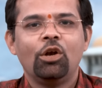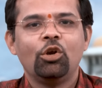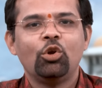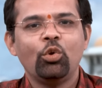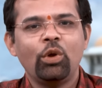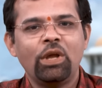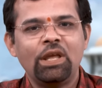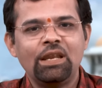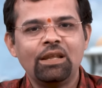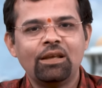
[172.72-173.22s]

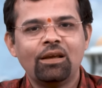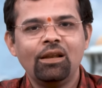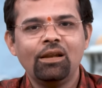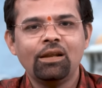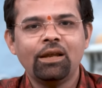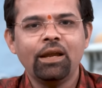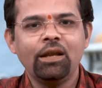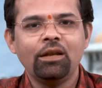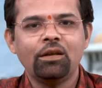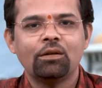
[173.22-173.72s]
To
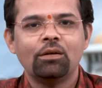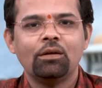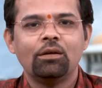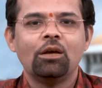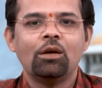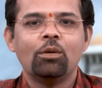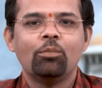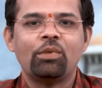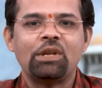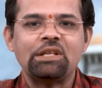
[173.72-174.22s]
inculcate
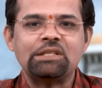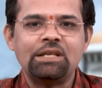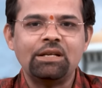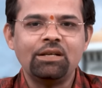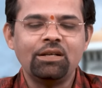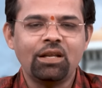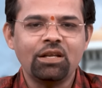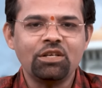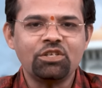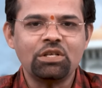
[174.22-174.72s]

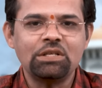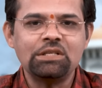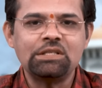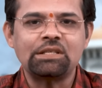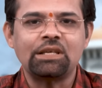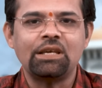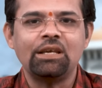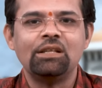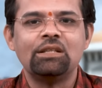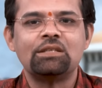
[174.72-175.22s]
presentation
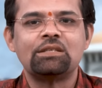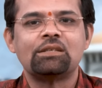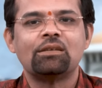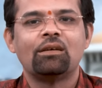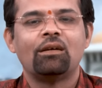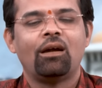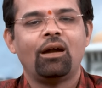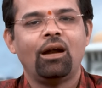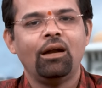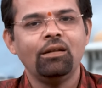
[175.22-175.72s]
skills
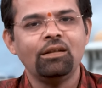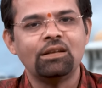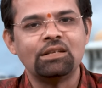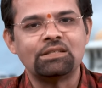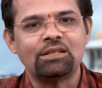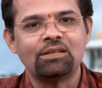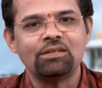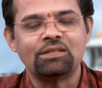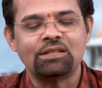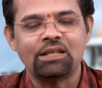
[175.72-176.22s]
and
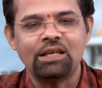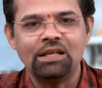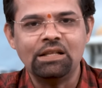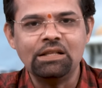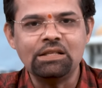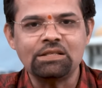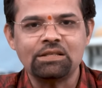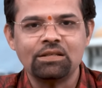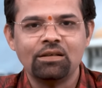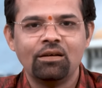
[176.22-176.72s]
research
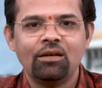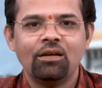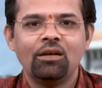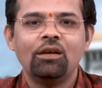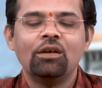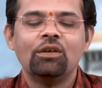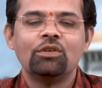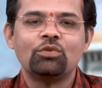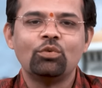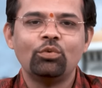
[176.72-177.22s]
skills,
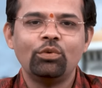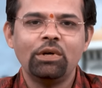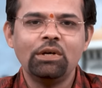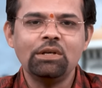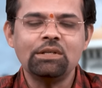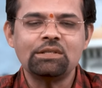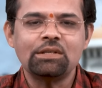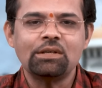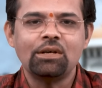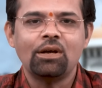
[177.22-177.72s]

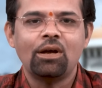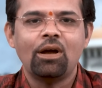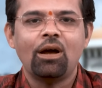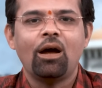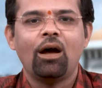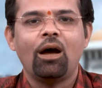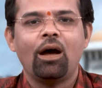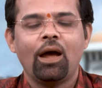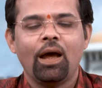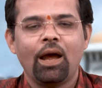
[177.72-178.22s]
students
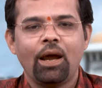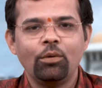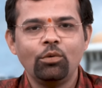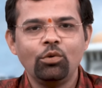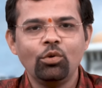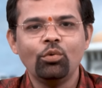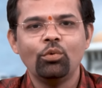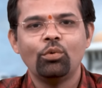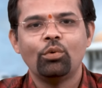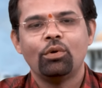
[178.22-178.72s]
have
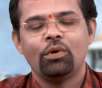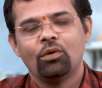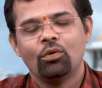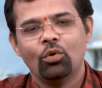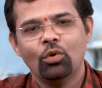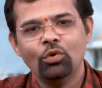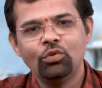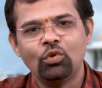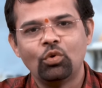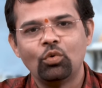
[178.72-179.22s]
to
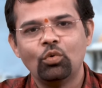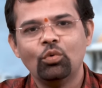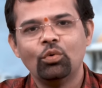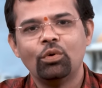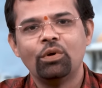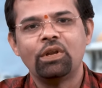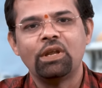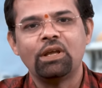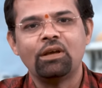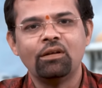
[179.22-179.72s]
go through
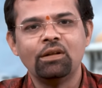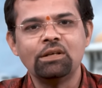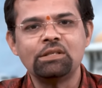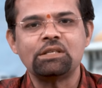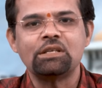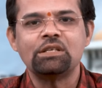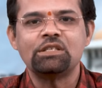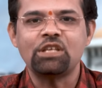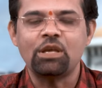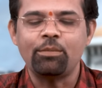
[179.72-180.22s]

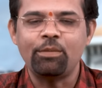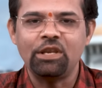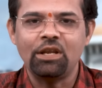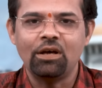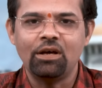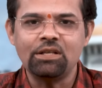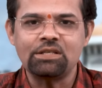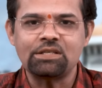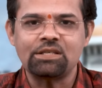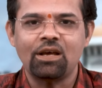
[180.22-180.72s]
rigorous
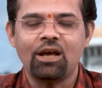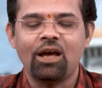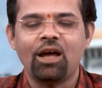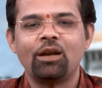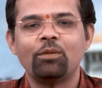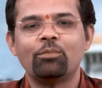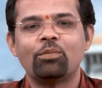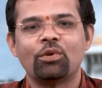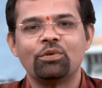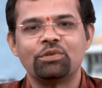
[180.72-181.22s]
seminars
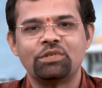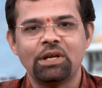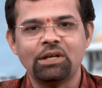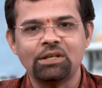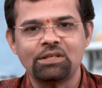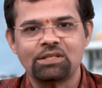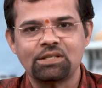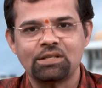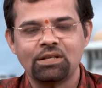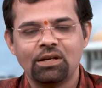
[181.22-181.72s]
and
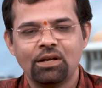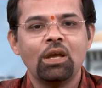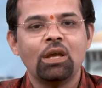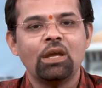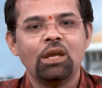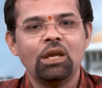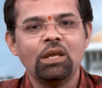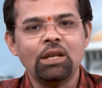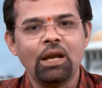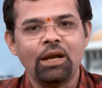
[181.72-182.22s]
projects.
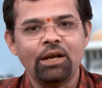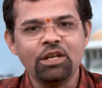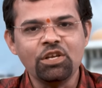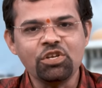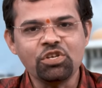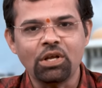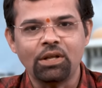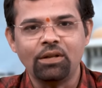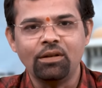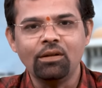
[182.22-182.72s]
In
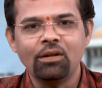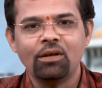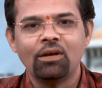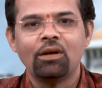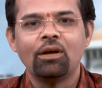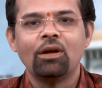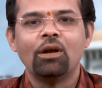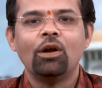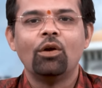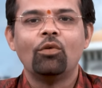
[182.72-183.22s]
addition,
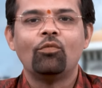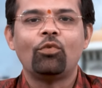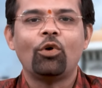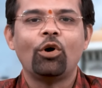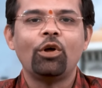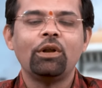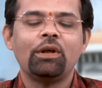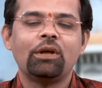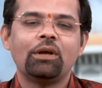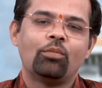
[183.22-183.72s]

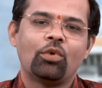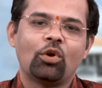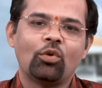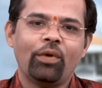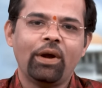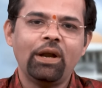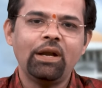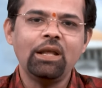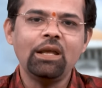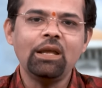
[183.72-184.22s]
for
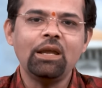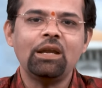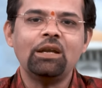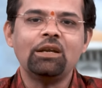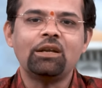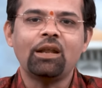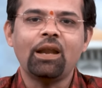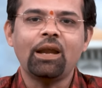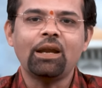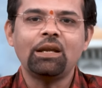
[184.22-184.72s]
providing
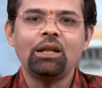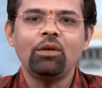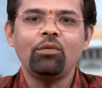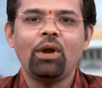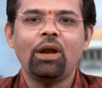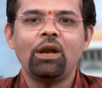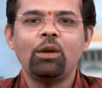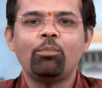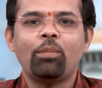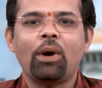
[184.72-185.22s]
interactive
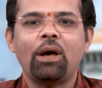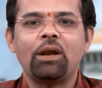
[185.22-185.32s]
and